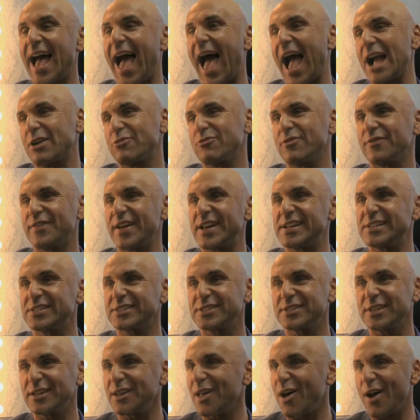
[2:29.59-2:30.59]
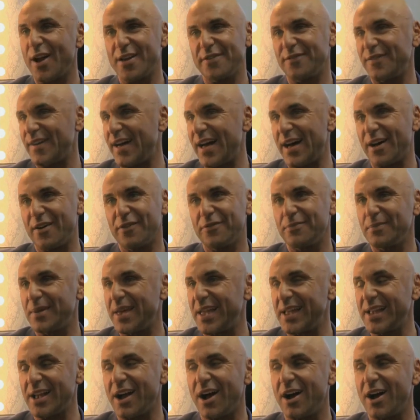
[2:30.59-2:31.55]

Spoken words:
aggravates the life out of me.